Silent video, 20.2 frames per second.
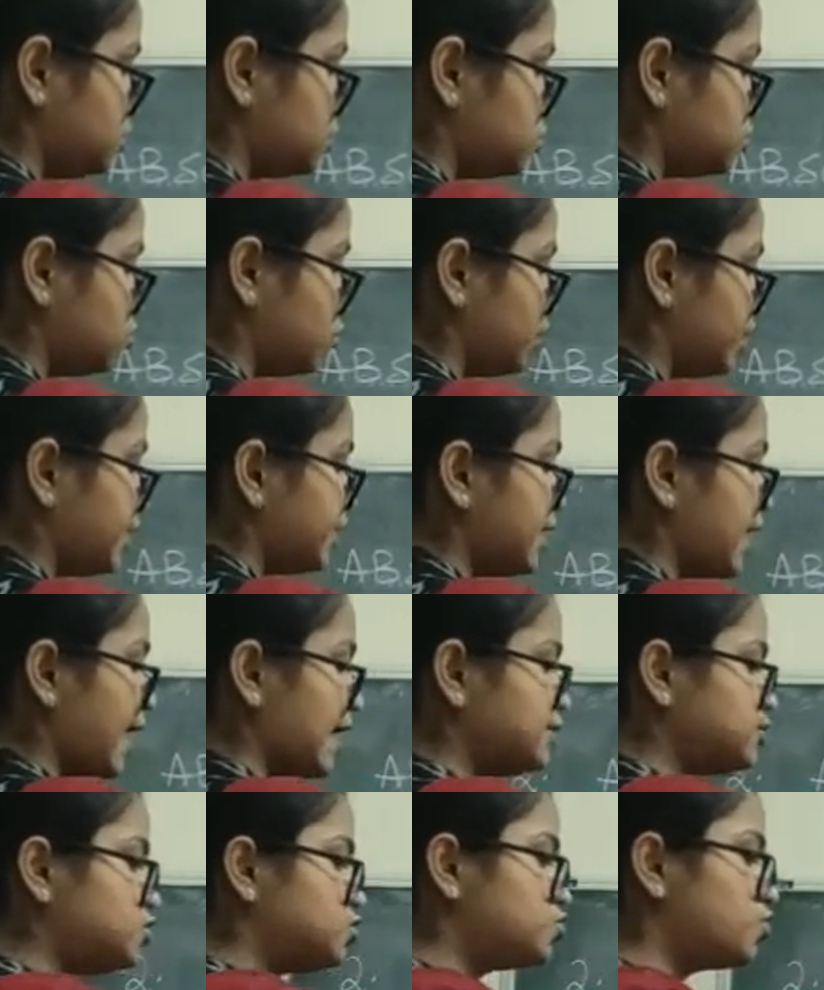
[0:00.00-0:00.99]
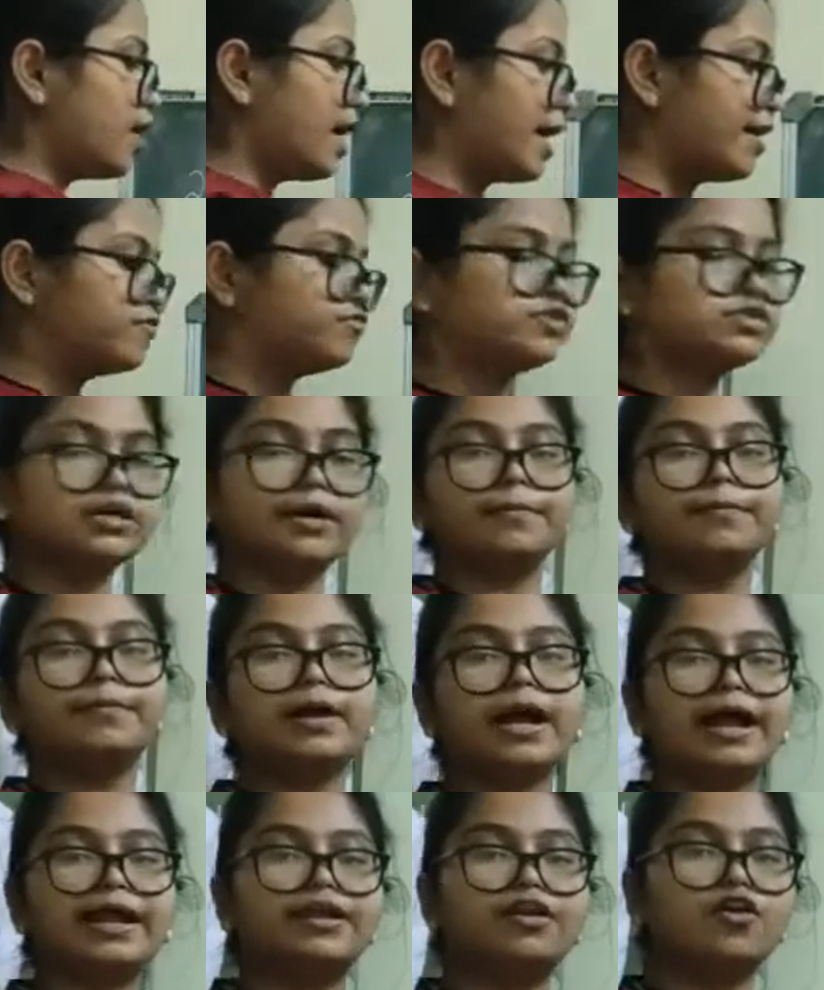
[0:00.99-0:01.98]
So it has to have some
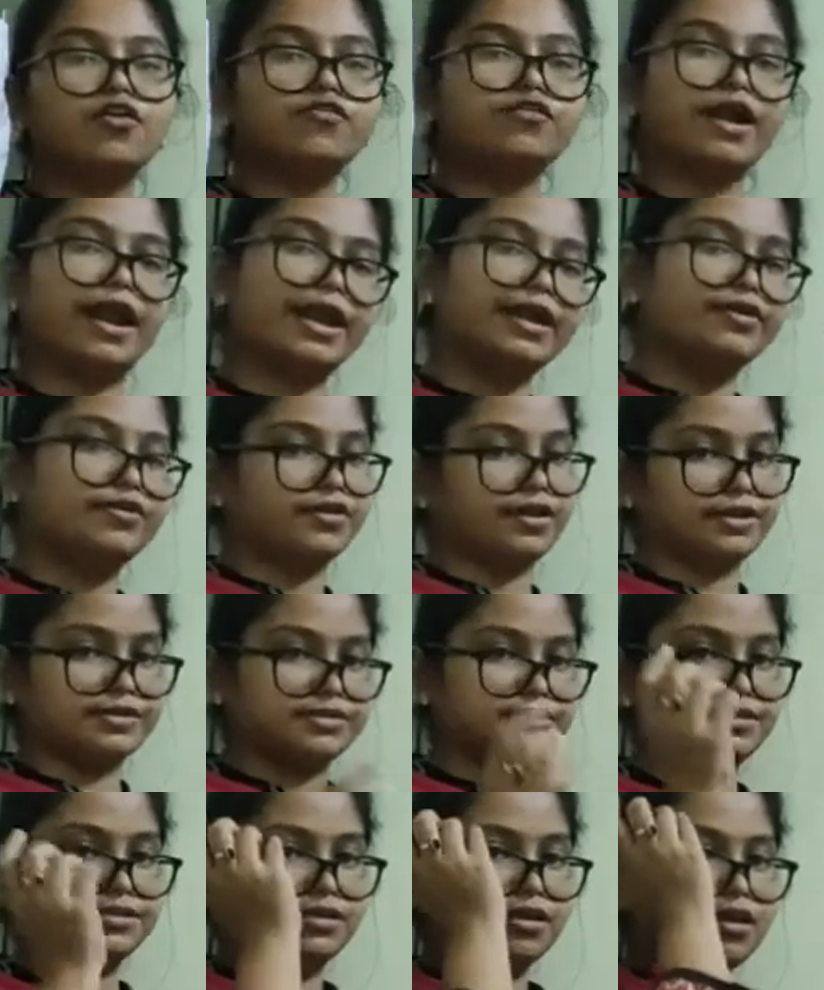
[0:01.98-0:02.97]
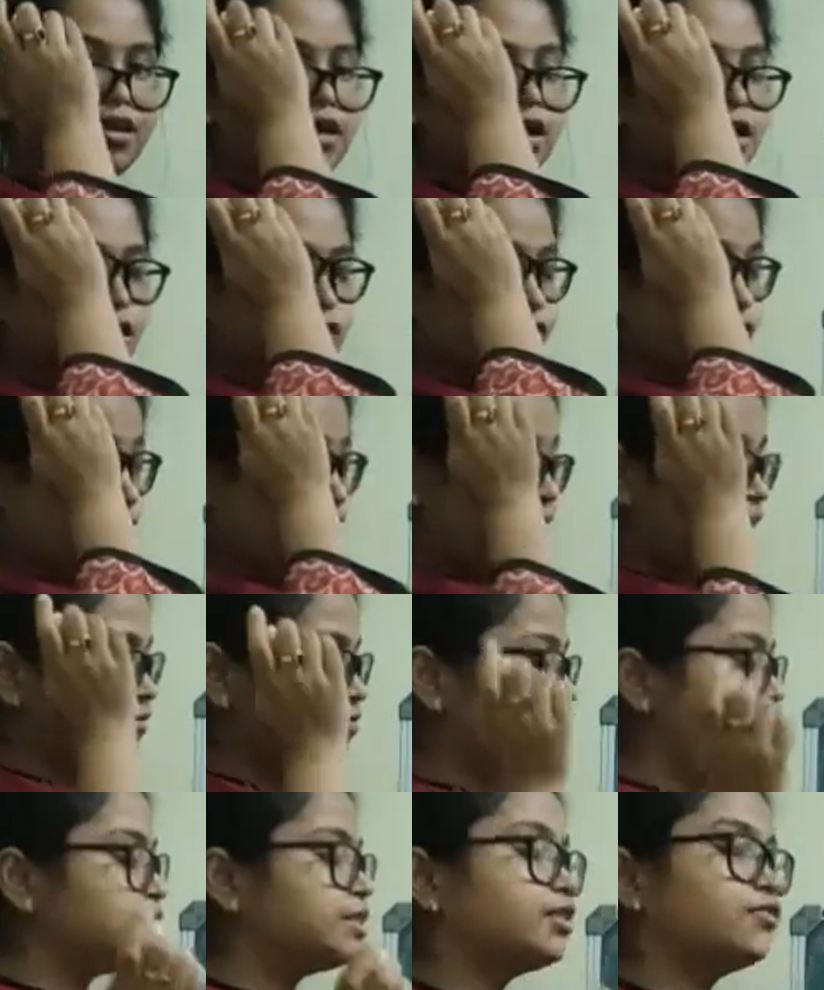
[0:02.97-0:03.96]
kind of address.
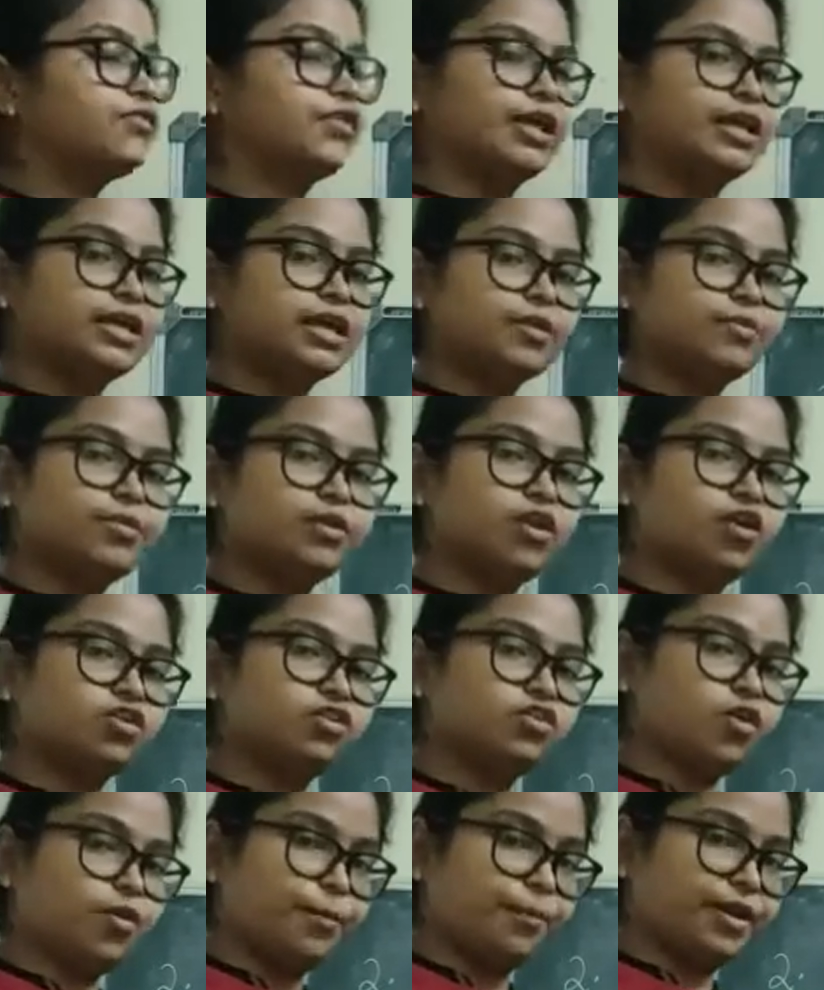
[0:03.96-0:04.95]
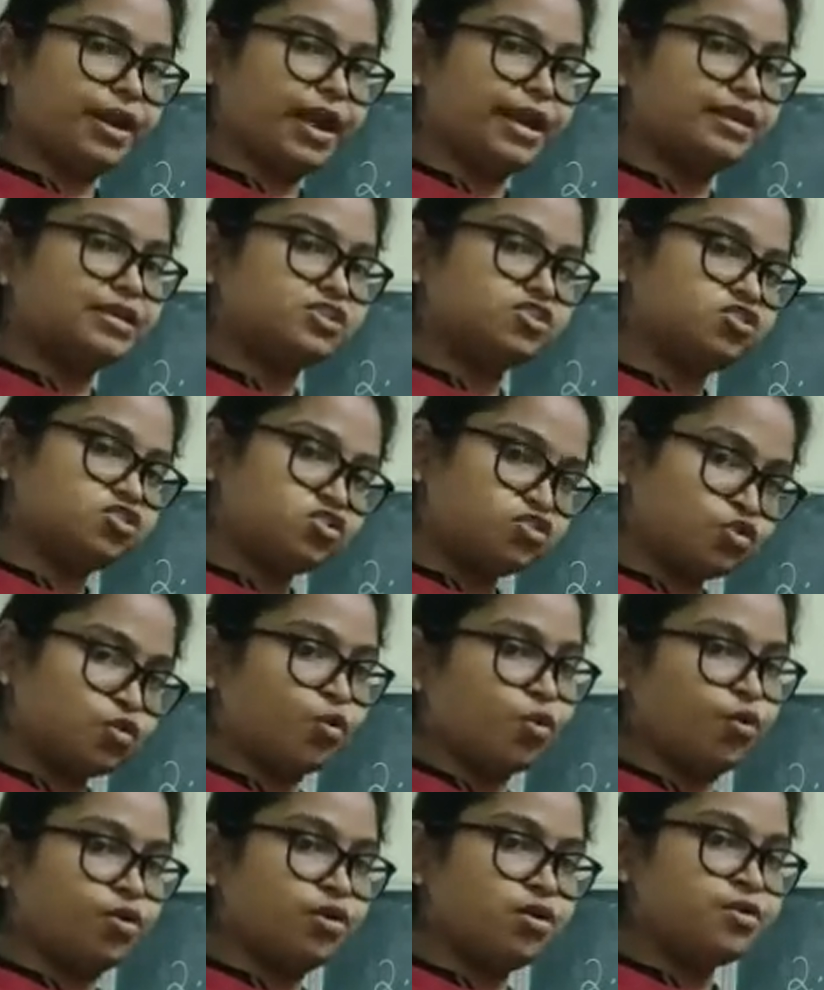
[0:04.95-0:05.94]
Wherever the variable or the operand is
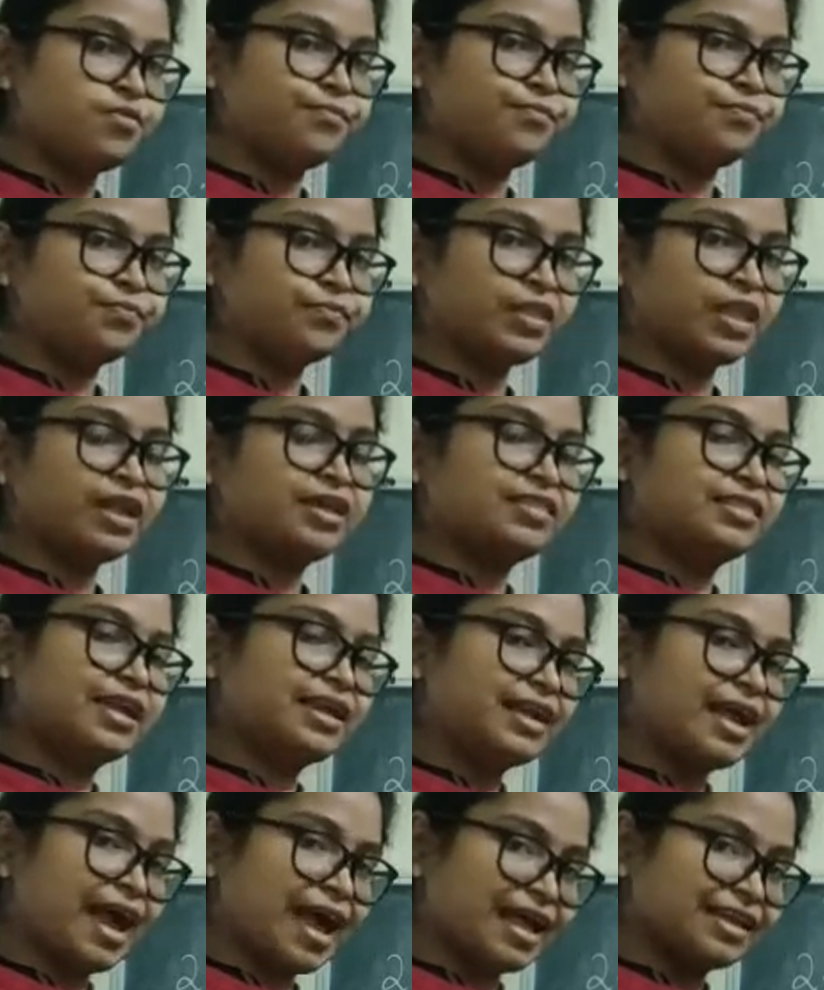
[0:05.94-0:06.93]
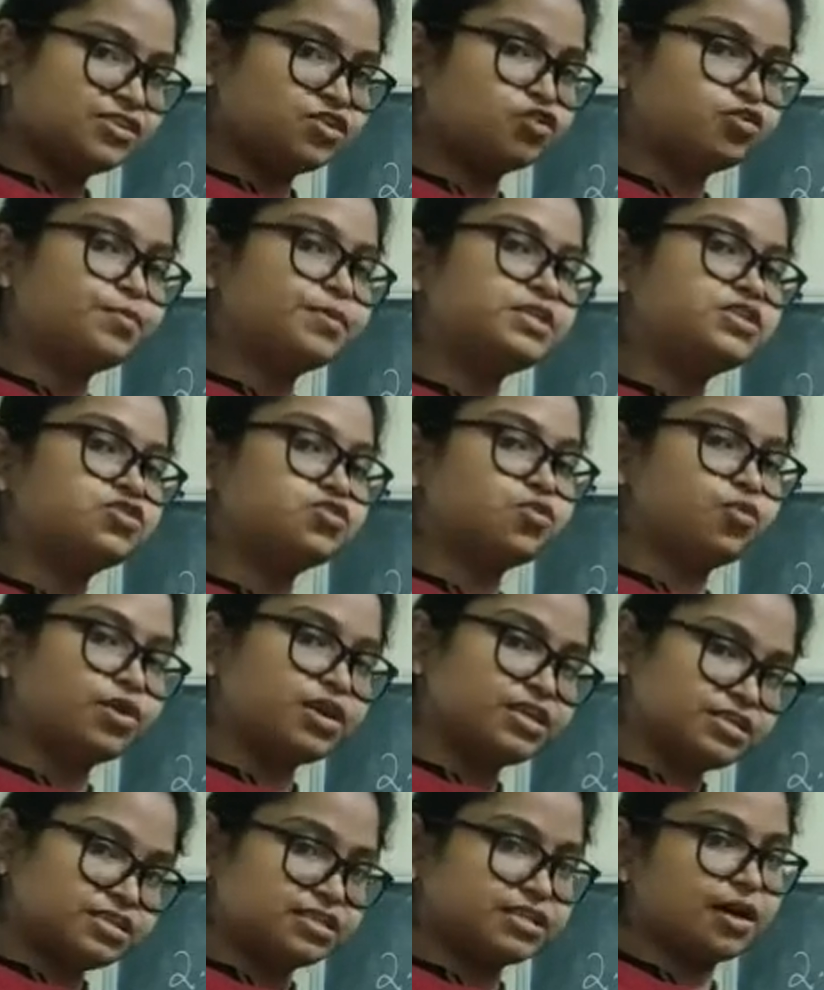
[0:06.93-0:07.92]
stored, that has to be
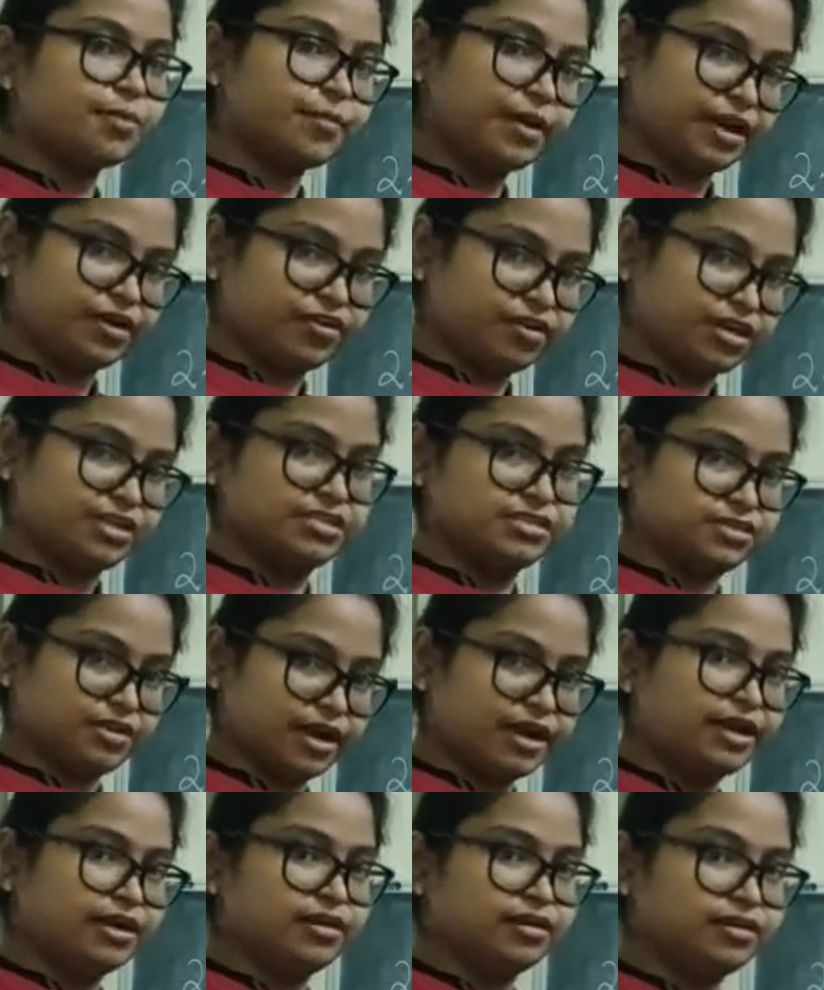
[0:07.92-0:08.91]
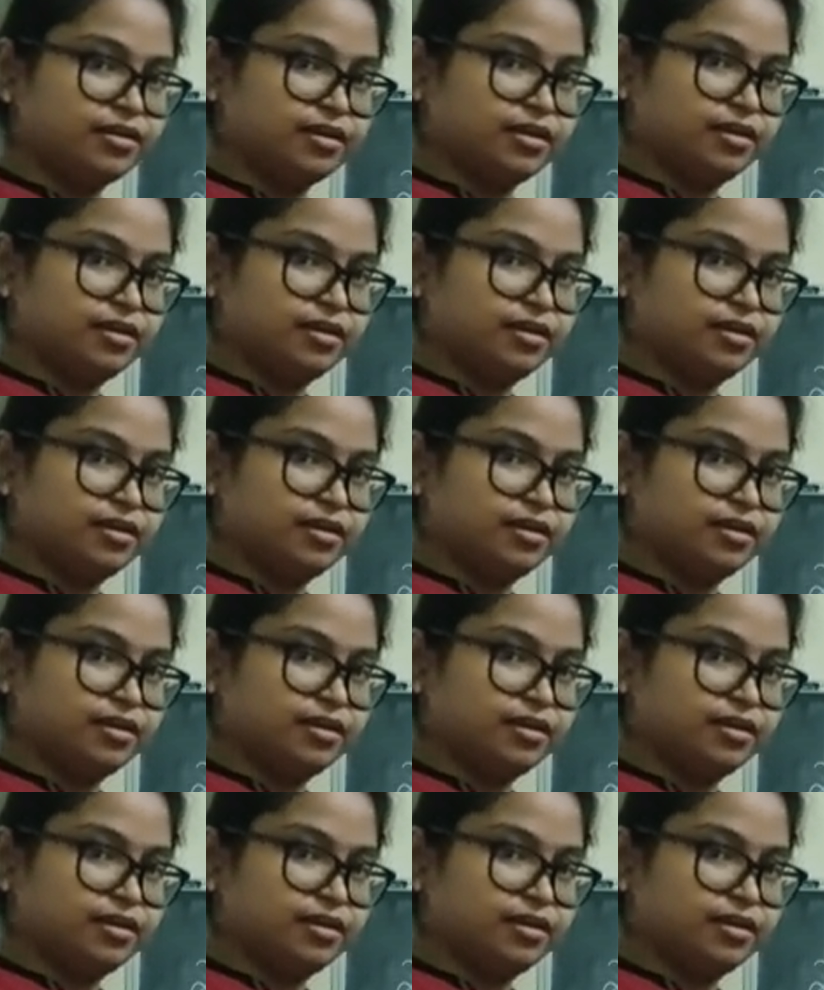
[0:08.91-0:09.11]
stored in some address, right?